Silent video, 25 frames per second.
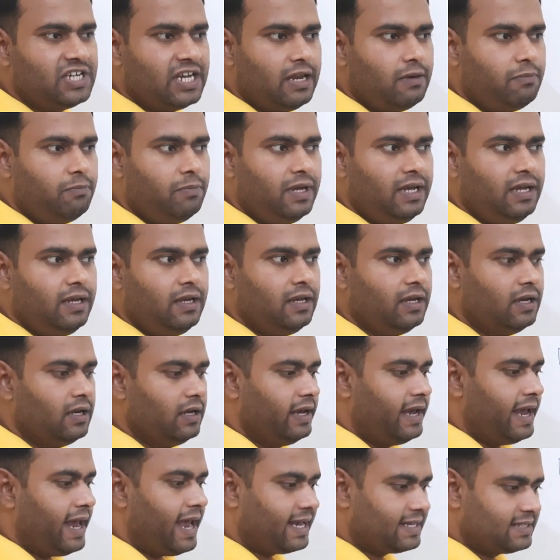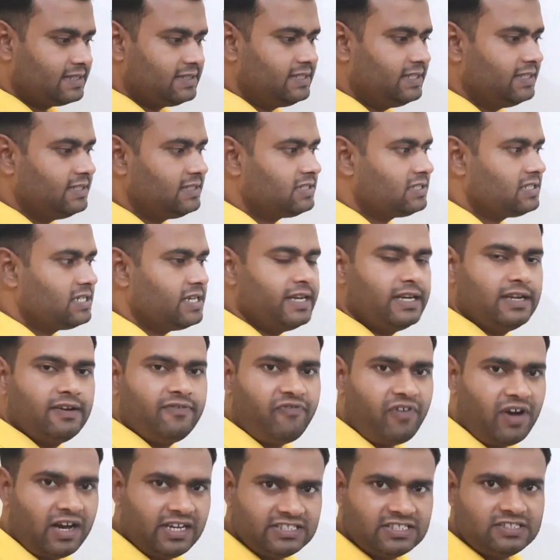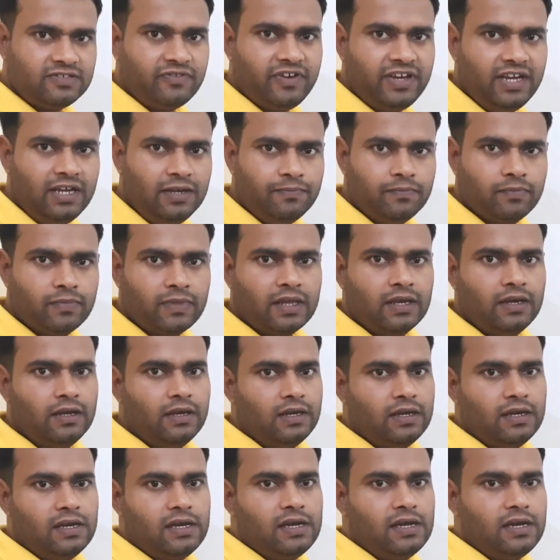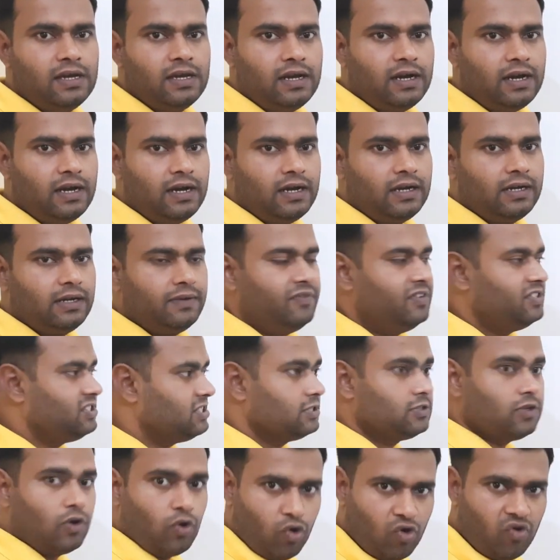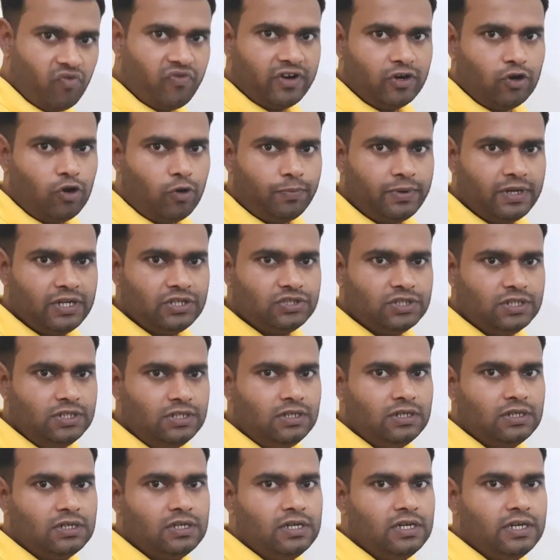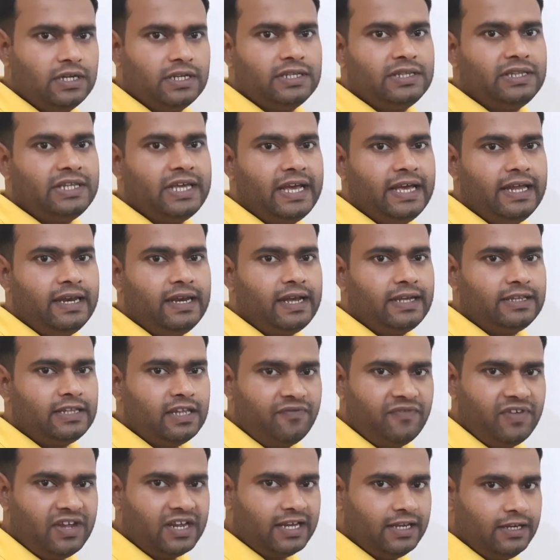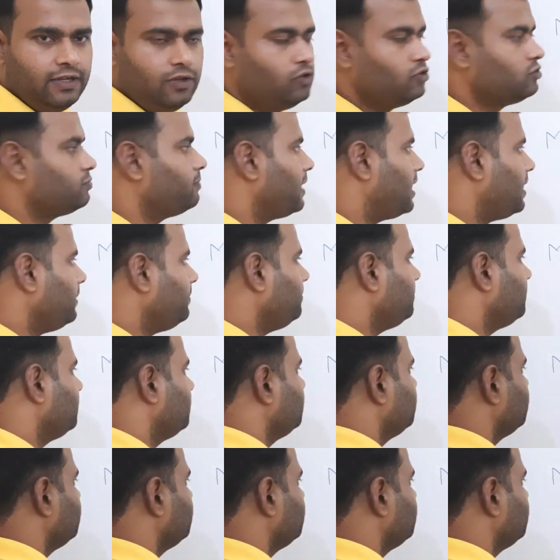can be accessed in a fast way, which is a O1 operation. Then I think we can use map.